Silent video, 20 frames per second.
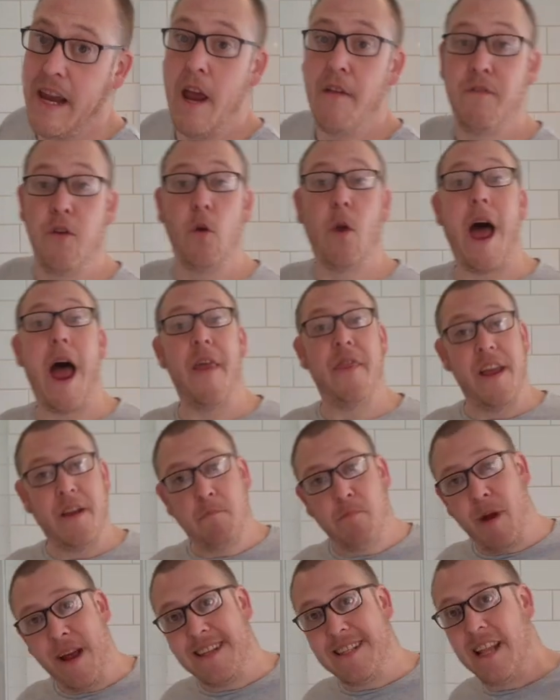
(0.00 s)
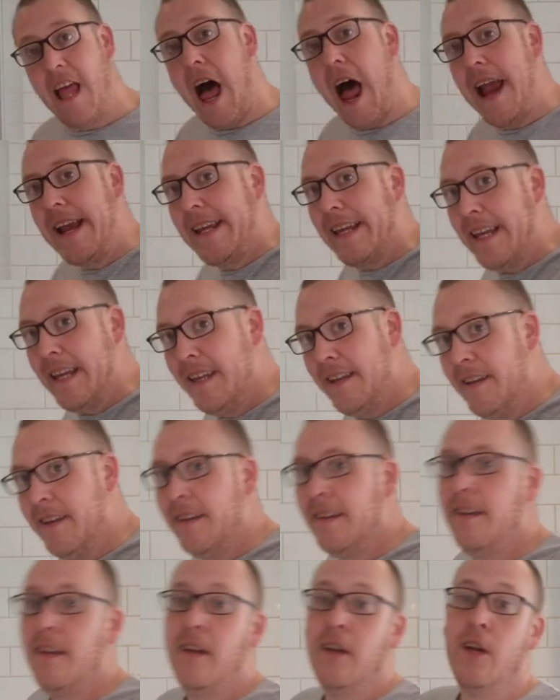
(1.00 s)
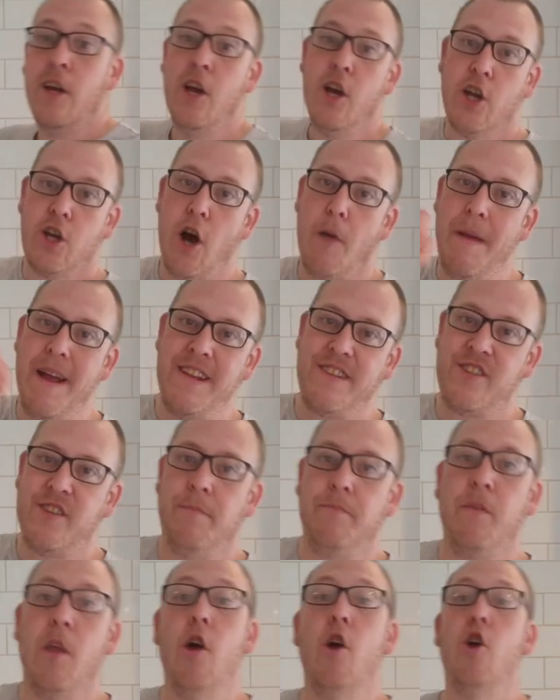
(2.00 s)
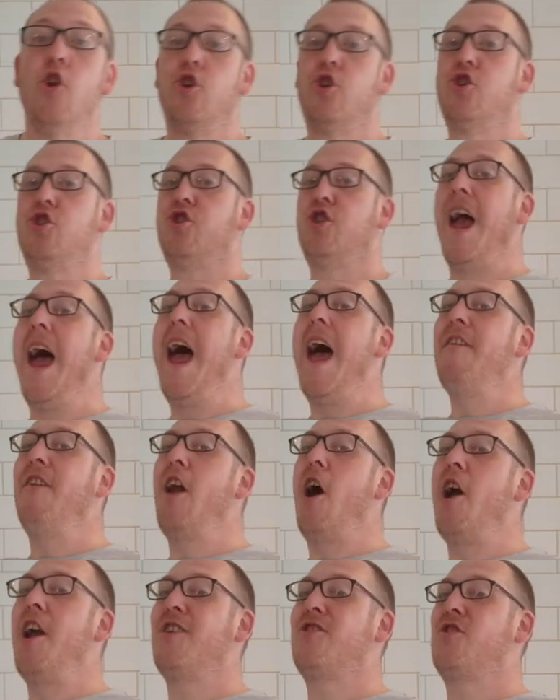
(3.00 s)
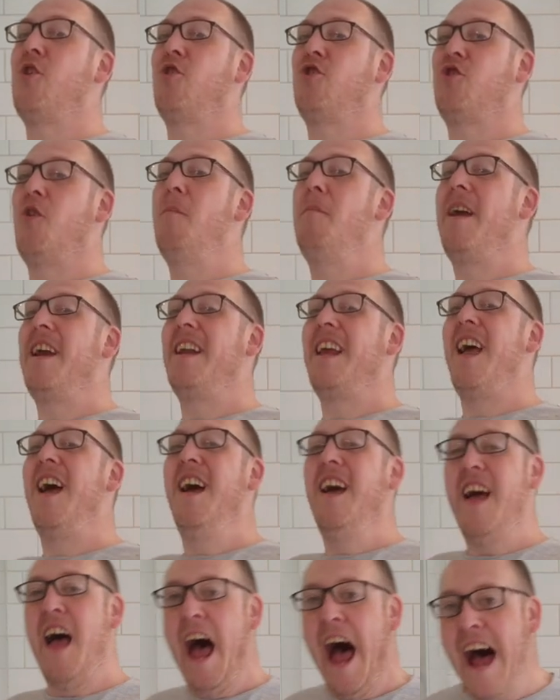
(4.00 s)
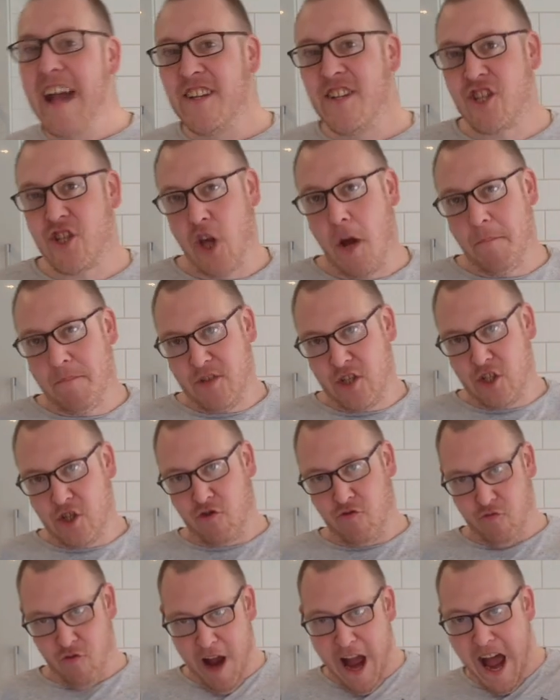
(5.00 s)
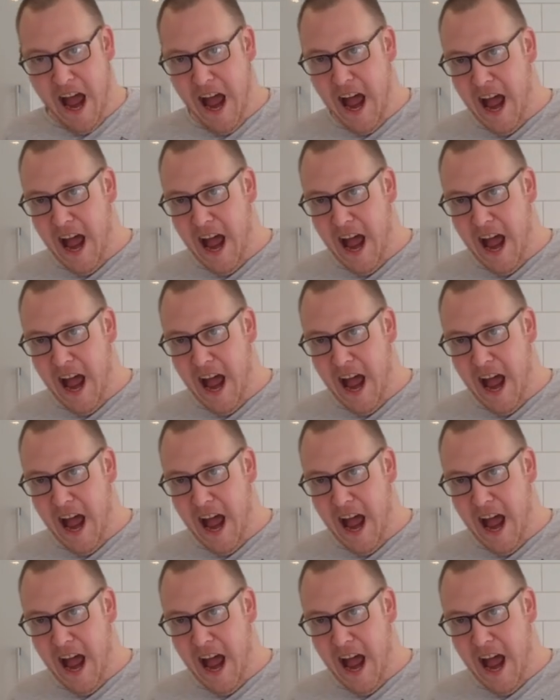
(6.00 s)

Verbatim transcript: it. If you like this, press like, comment, share it on your social media, and subscribe.